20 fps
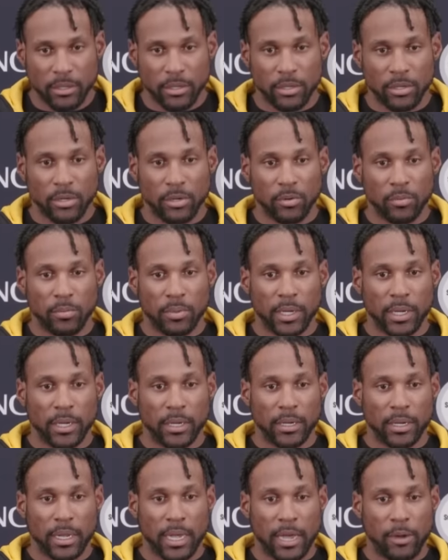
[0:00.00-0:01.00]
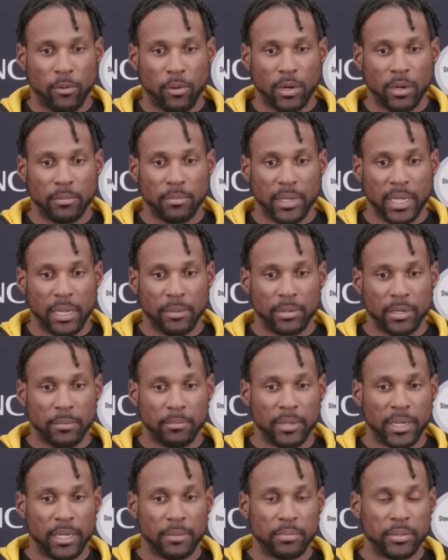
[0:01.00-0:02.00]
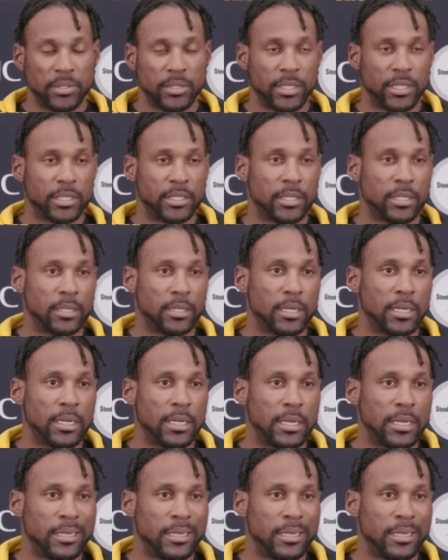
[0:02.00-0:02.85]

You know, but I want to be able to be in position